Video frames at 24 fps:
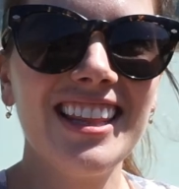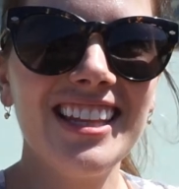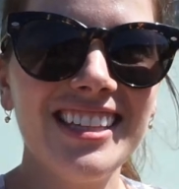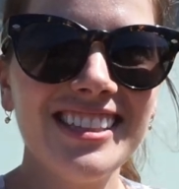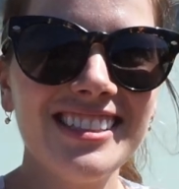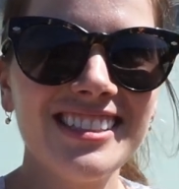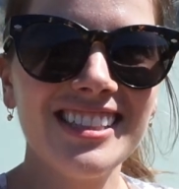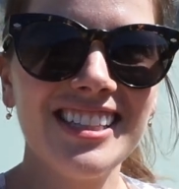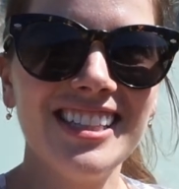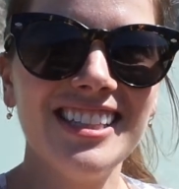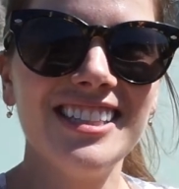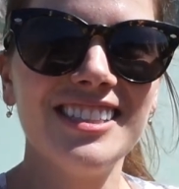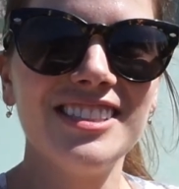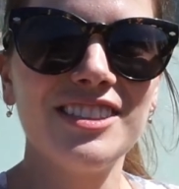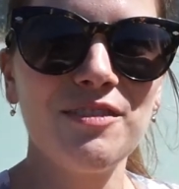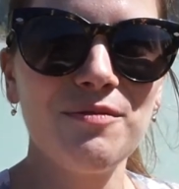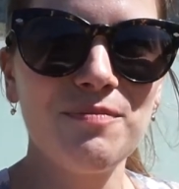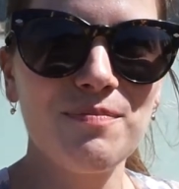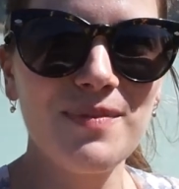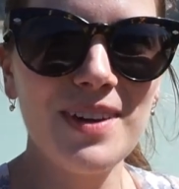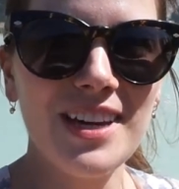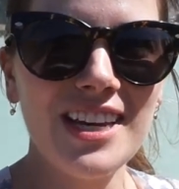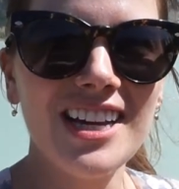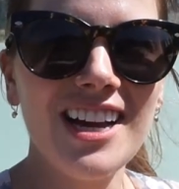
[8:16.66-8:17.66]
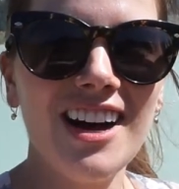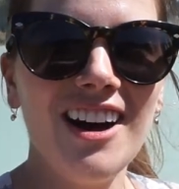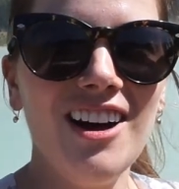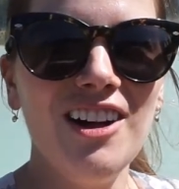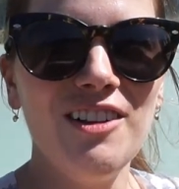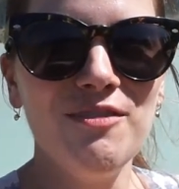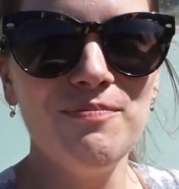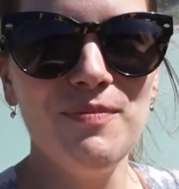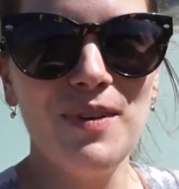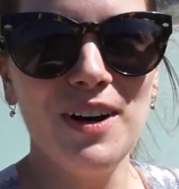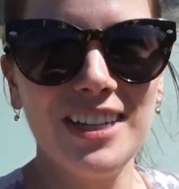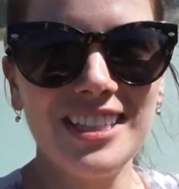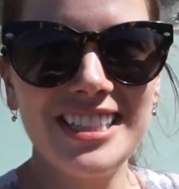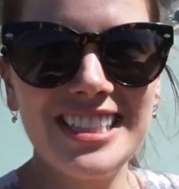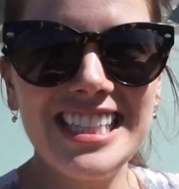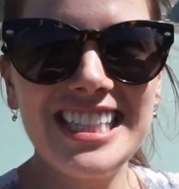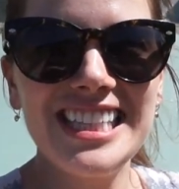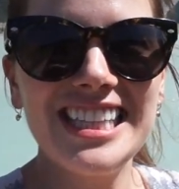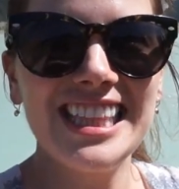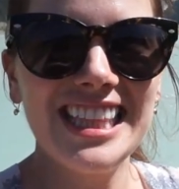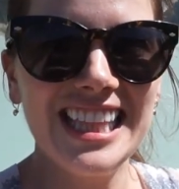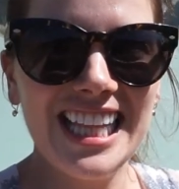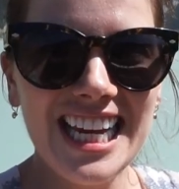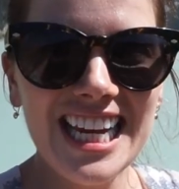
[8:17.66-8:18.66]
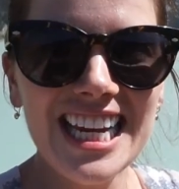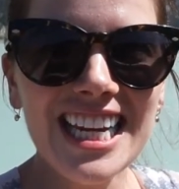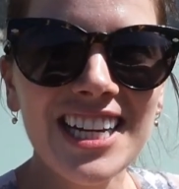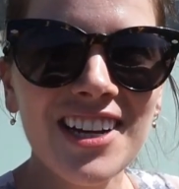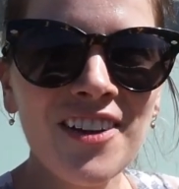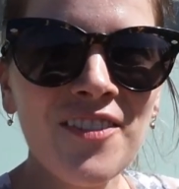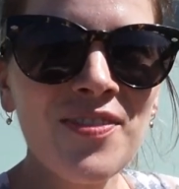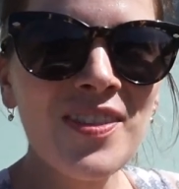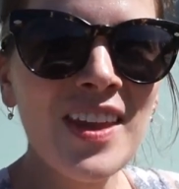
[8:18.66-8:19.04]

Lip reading: This is Big Almaty Lake.